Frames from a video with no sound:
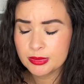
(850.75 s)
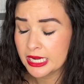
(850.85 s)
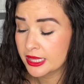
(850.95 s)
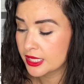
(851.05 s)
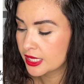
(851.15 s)
up
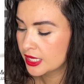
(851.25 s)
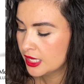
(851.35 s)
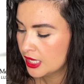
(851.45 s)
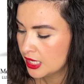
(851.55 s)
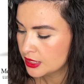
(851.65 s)

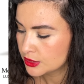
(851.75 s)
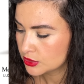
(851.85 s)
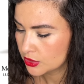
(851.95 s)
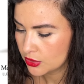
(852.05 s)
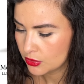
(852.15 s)
anything.
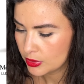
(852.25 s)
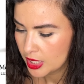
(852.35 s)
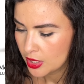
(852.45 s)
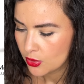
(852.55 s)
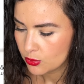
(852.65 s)

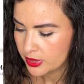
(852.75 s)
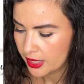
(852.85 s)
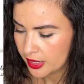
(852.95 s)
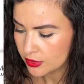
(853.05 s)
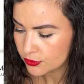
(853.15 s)
So
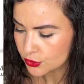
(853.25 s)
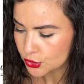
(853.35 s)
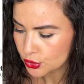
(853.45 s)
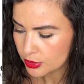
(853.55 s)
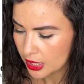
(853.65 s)
we have
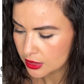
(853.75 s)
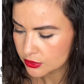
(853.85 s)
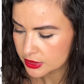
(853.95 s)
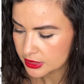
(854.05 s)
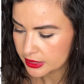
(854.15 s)
new
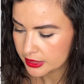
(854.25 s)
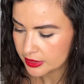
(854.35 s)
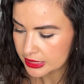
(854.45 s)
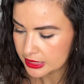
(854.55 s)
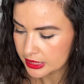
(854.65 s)
colors
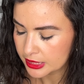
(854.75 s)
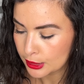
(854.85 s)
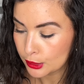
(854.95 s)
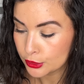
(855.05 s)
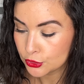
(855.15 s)
here in
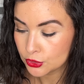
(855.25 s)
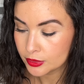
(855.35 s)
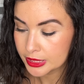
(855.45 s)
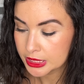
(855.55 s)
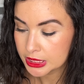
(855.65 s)
the
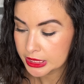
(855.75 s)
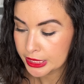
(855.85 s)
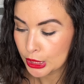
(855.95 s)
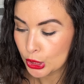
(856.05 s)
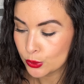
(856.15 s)

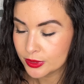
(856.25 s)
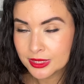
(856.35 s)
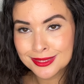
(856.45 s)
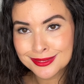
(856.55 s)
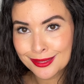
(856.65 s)
luxuriously
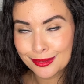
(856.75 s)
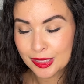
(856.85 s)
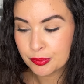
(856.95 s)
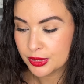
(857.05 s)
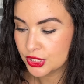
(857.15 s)
lucent
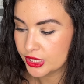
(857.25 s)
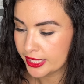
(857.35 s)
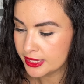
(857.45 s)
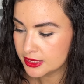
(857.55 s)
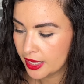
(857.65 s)
lip
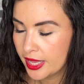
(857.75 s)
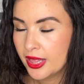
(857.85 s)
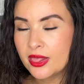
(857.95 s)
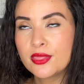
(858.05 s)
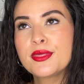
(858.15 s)
shades.
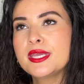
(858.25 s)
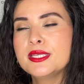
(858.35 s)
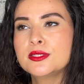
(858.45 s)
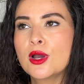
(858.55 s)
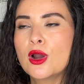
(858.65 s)

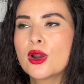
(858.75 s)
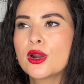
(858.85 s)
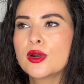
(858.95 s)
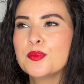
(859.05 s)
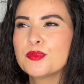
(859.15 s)
These
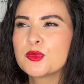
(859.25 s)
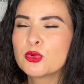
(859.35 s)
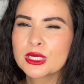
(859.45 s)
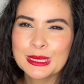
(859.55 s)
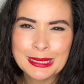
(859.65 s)
are the
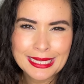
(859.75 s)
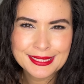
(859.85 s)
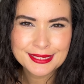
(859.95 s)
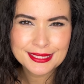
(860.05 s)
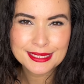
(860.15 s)
more
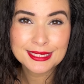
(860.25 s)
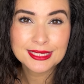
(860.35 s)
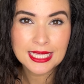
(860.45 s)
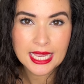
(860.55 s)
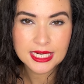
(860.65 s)
classic
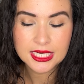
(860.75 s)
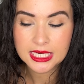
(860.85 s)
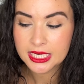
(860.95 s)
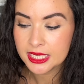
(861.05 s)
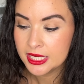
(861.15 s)

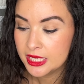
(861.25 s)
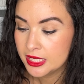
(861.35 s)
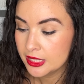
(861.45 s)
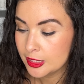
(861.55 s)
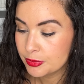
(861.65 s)
satiny
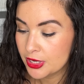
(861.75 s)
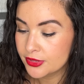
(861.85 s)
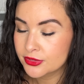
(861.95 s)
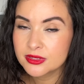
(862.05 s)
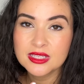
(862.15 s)
lip
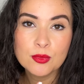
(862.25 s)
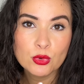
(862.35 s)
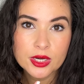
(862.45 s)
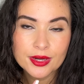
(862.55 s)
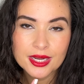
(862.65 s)
colors. I'm
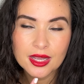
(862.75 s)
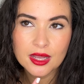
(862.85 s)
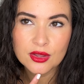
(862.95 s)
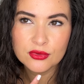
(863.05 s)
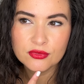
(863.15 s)
wearing
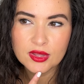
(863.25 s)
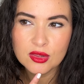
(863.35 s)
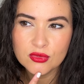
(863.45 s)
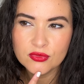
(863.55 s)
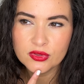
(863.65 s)
a
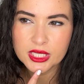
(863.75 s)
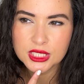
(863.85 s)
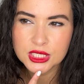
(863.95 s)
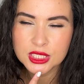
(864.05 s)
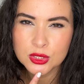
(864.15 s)

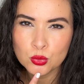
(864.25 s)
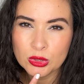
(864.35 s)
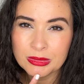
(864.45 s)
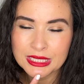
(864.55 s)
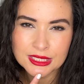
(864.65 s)
velvet
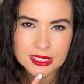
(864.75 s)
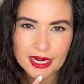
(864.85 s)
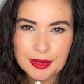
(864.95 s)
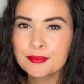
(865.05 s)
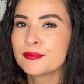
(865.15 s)
ribbon
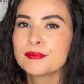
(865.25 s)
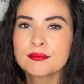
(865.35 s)
today,